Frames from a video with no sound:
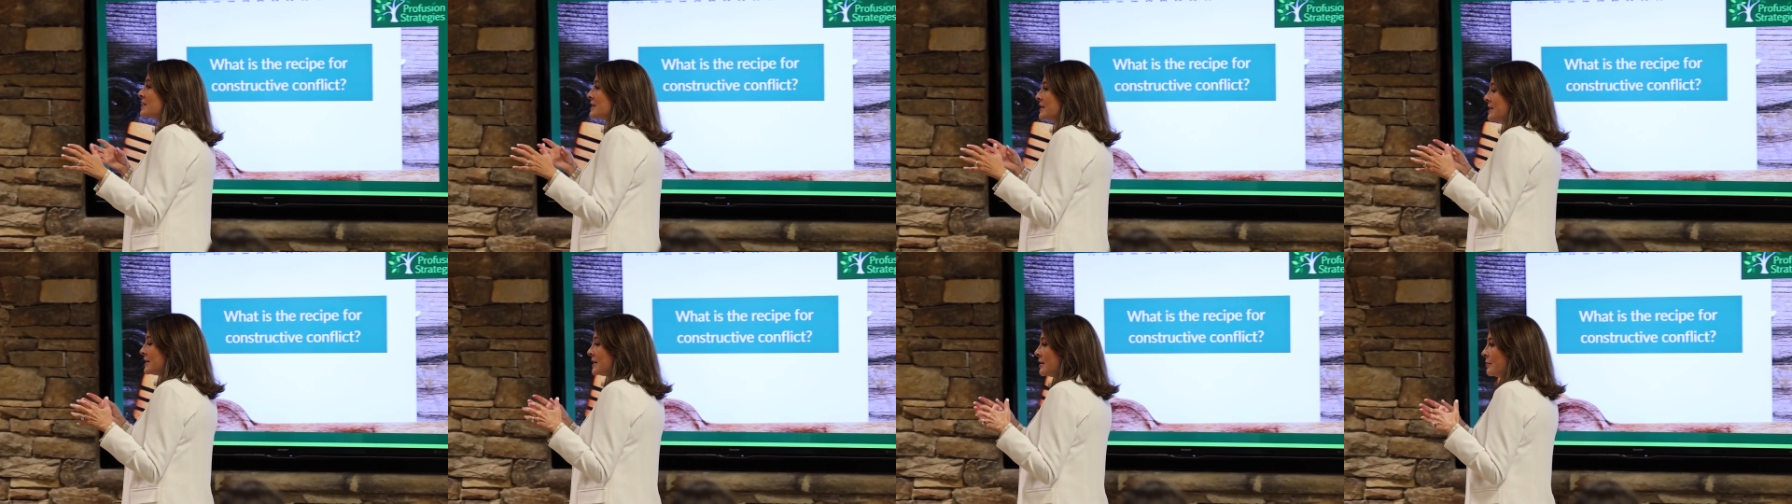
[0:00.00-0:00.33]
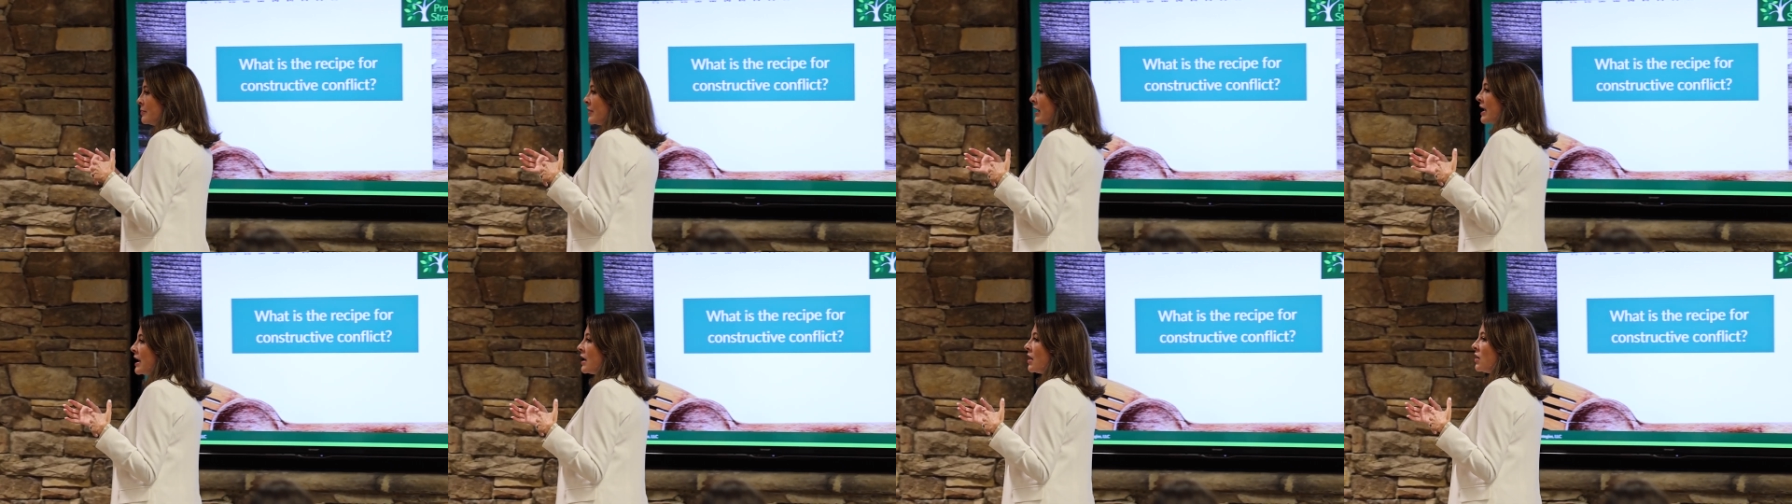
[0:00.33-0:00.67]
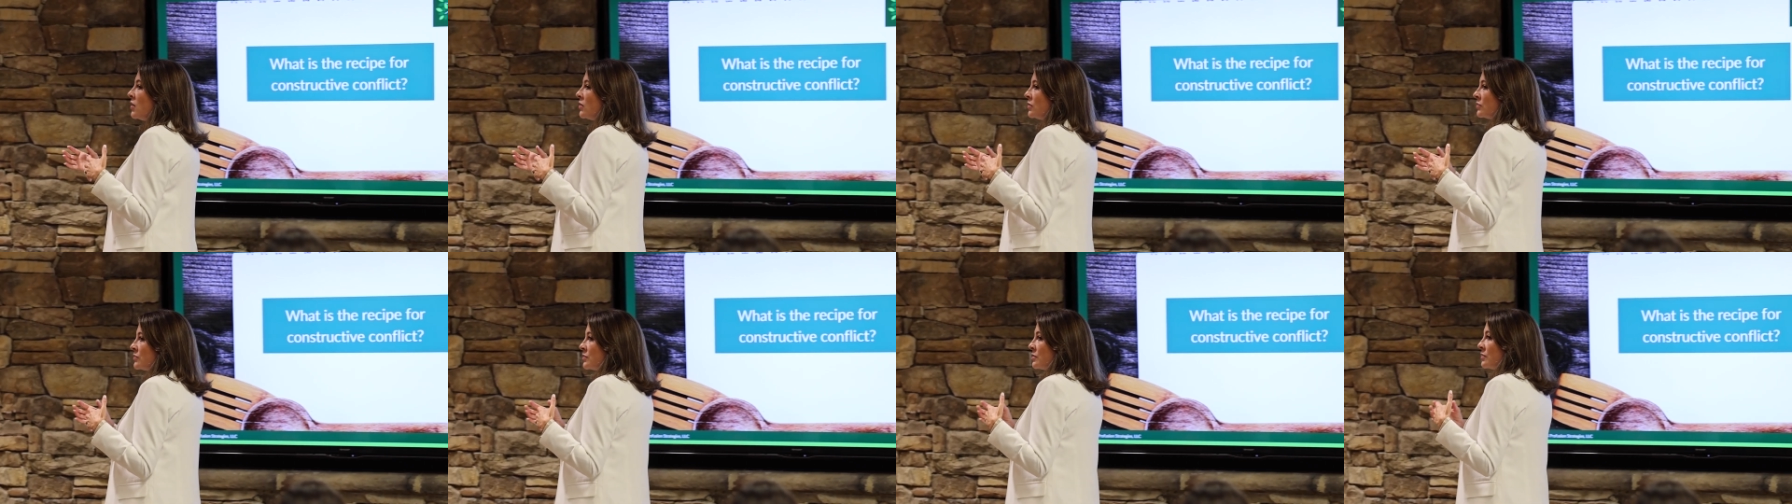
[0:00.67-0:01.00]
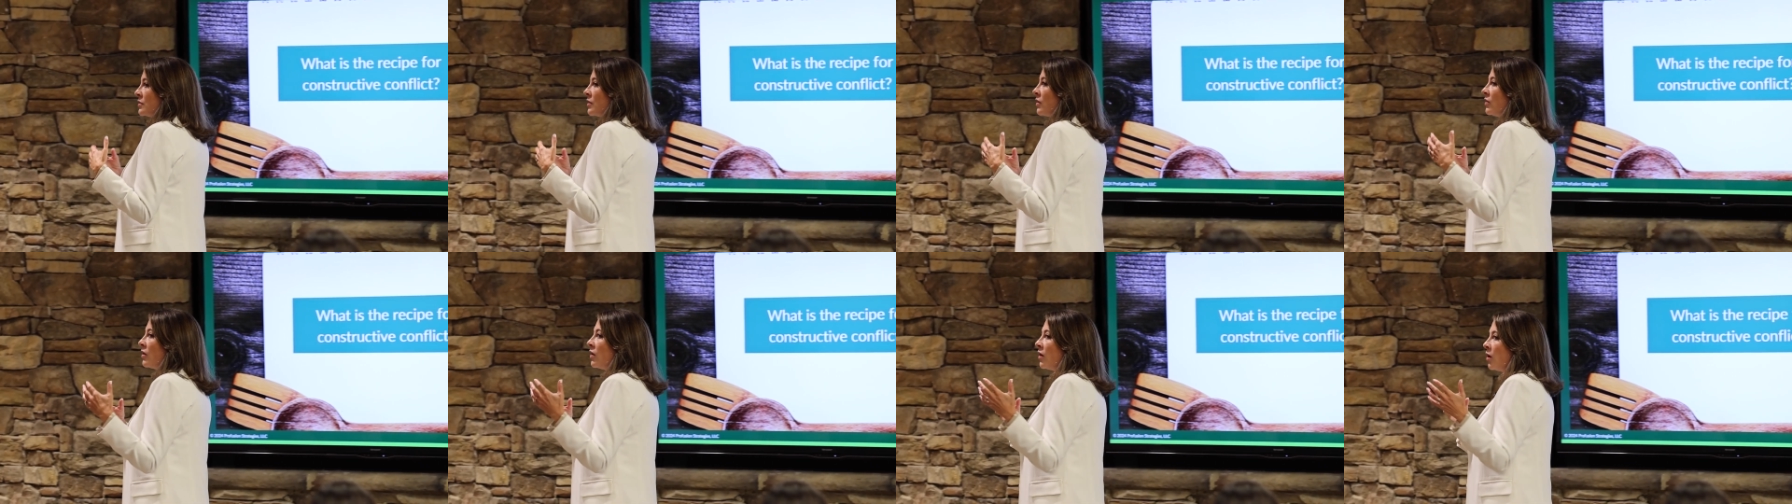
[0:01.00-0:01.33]
think about
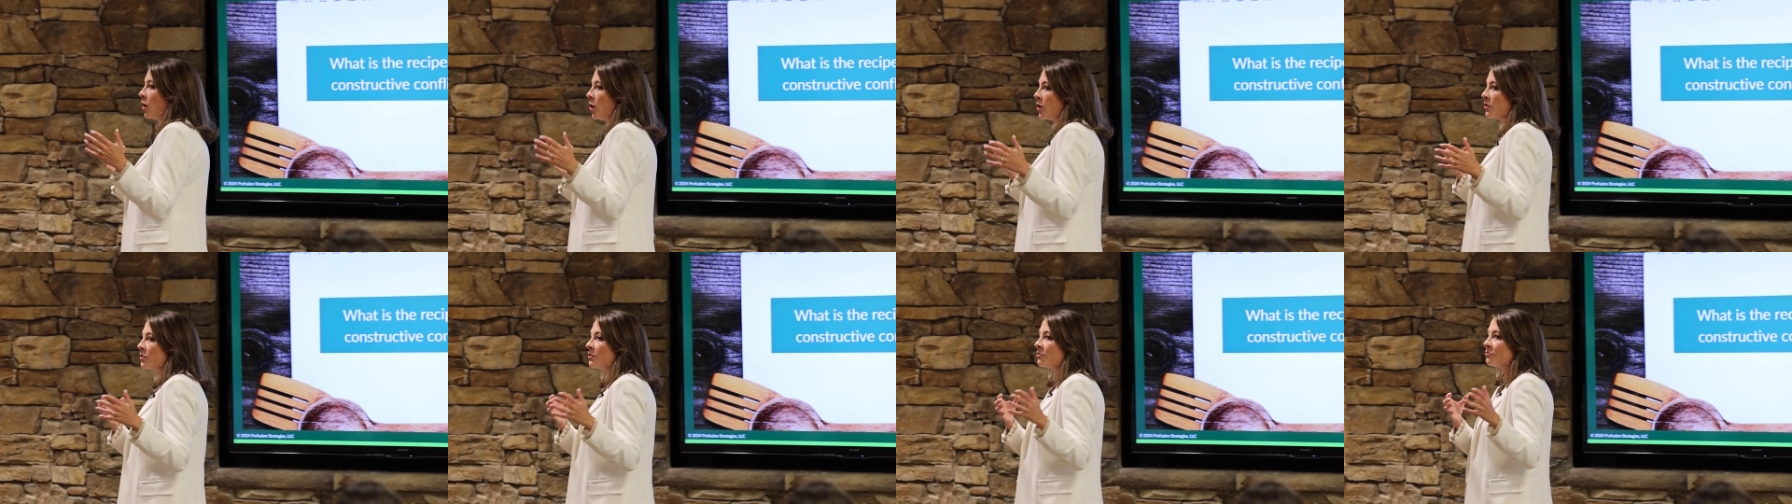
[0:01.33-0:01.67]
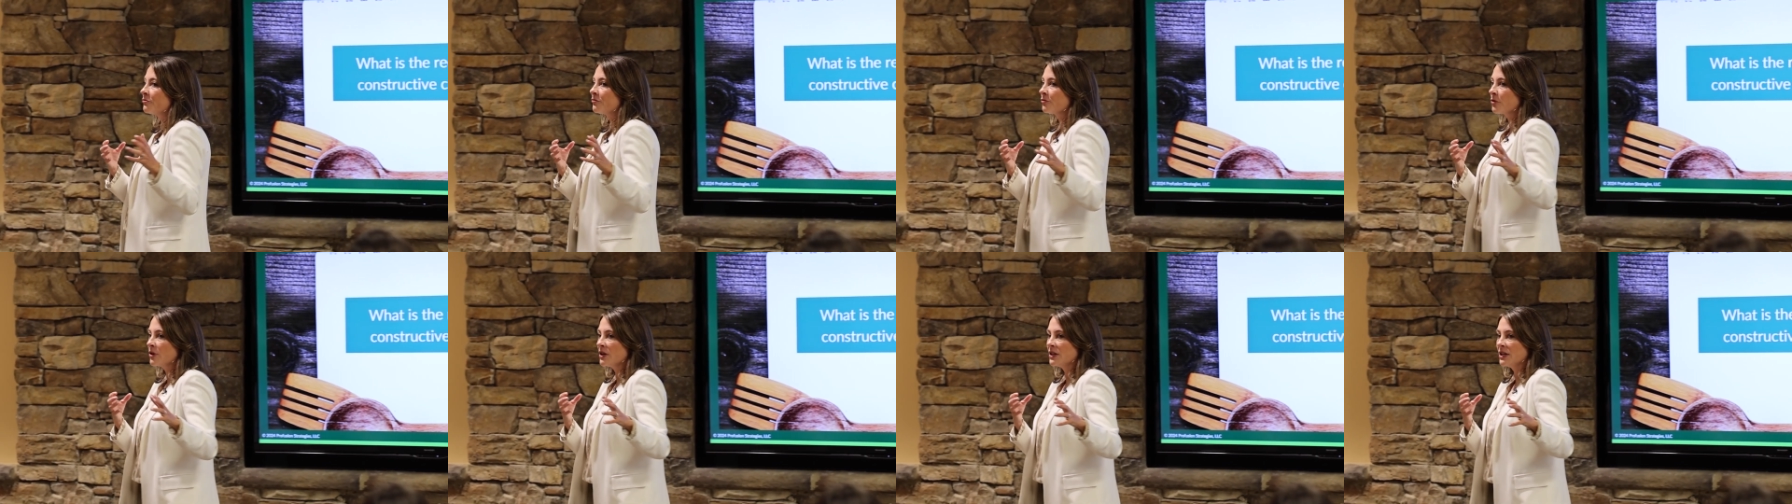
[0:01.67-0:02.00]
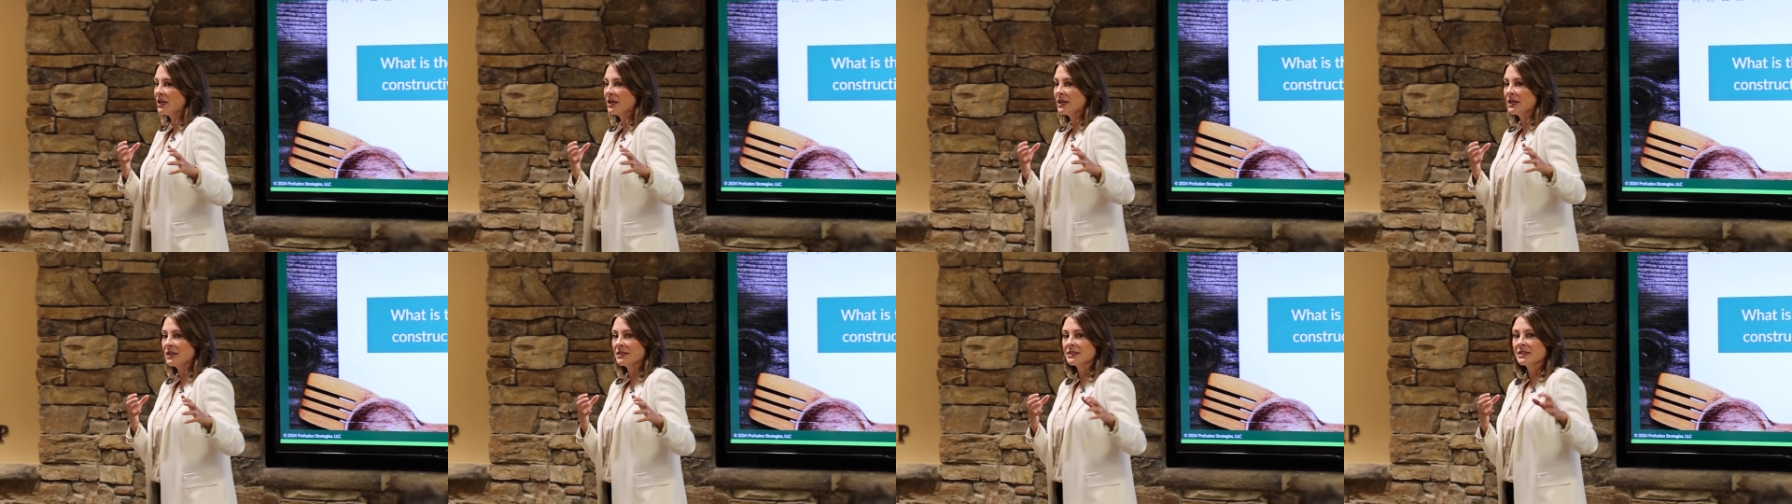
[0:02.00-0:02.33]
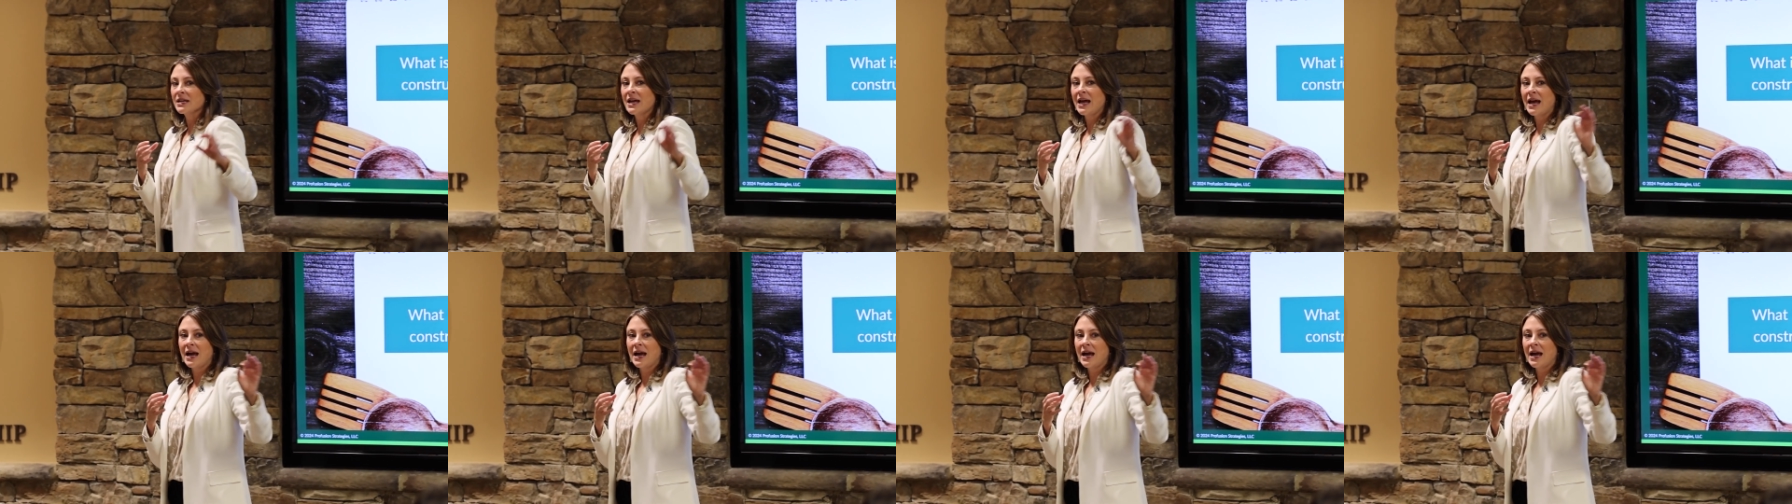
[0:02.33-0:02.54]
on the front end